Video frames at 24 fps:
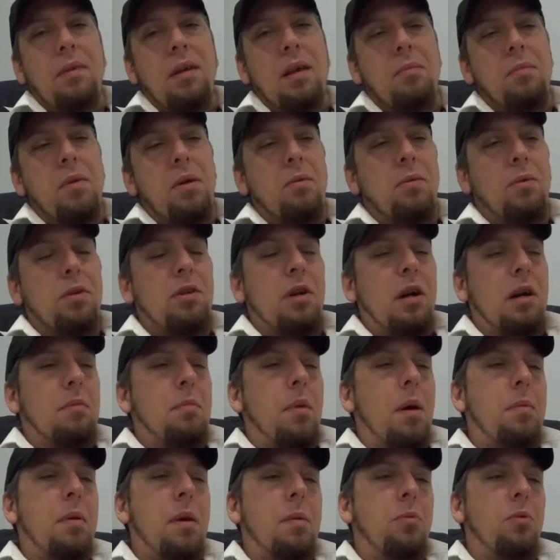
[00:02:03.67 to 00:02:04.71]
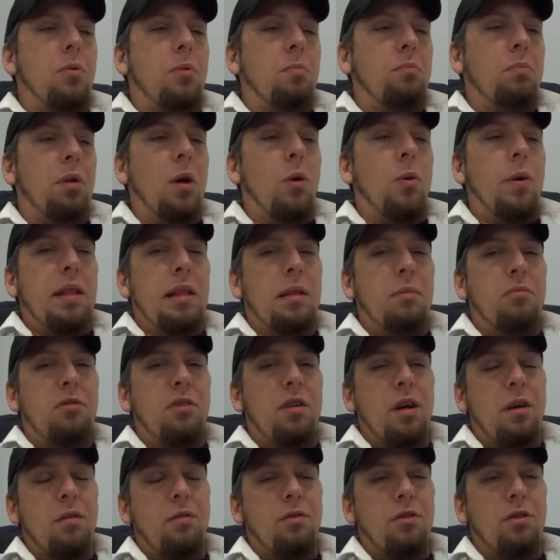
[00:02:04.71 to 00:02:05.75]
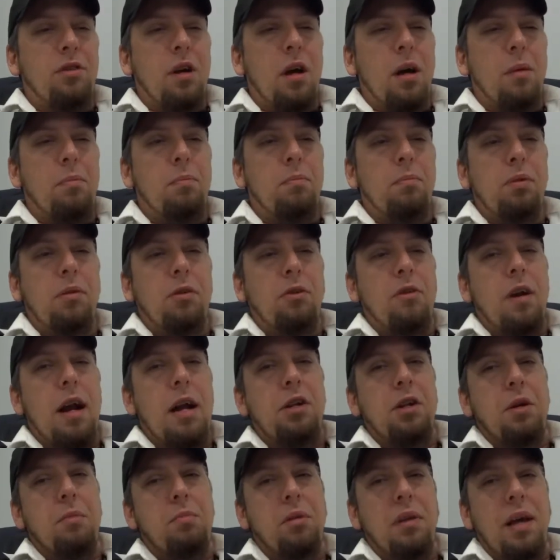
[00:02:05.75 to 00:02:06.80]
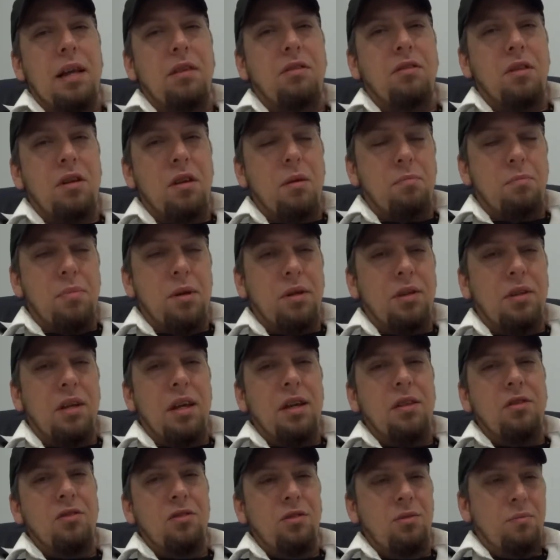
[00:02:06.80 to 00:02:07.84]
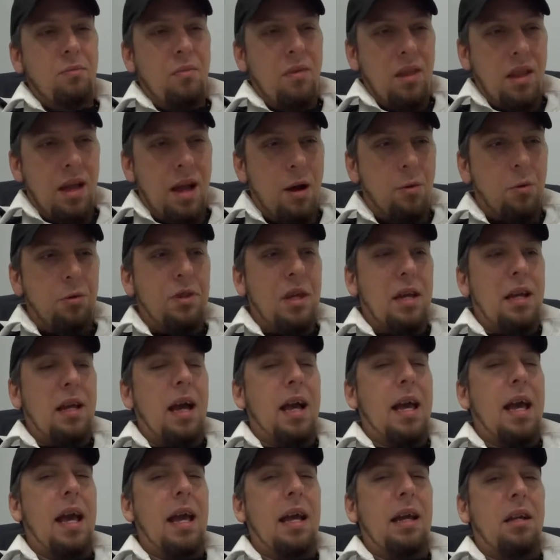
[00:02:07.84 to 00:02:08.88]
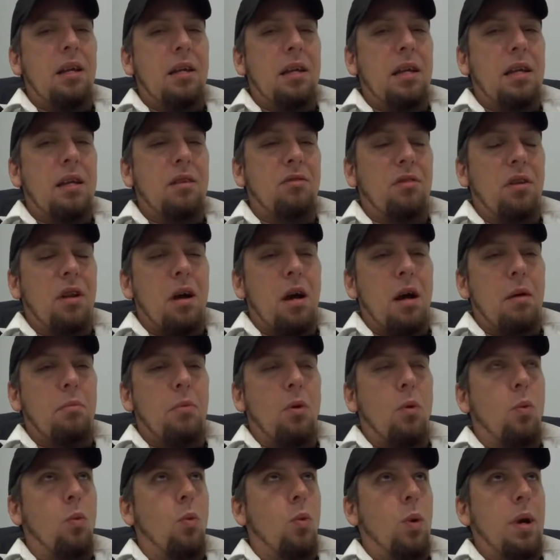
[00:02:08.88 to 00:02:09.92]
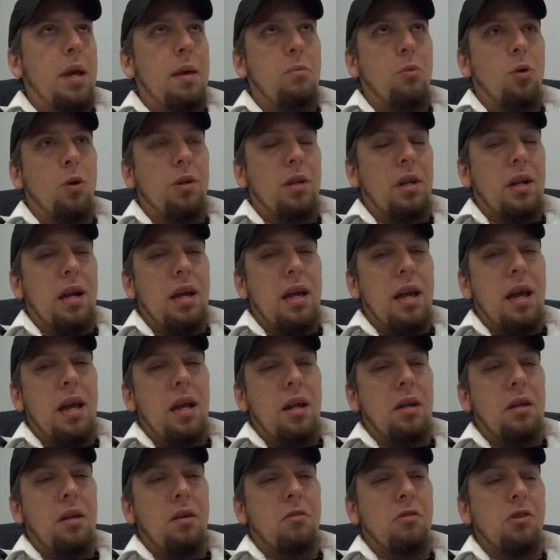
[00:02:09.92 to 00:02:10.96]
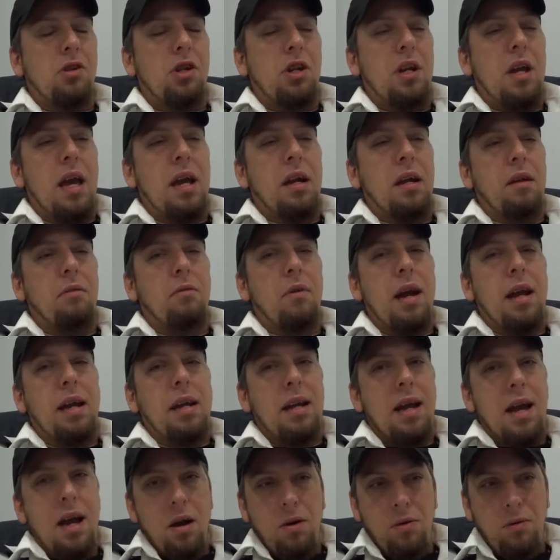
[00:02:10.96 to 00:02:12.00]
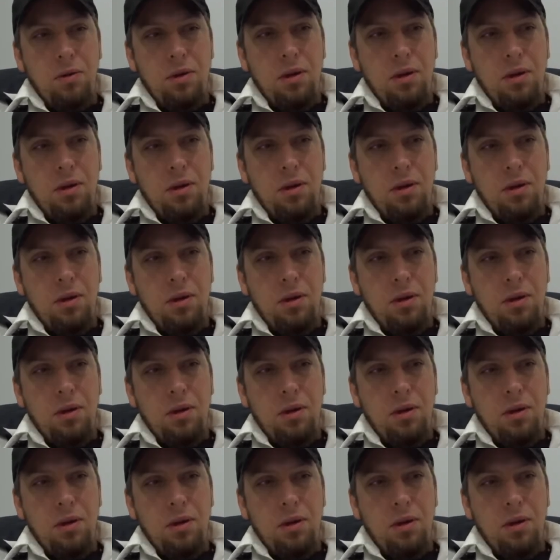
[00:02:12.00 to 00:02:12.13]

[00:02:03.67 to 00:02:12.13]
I mean, we're talking about people blowing themselves up, crashing planes into buildings. I would think I hate Islam way more than I hate Christianity right now.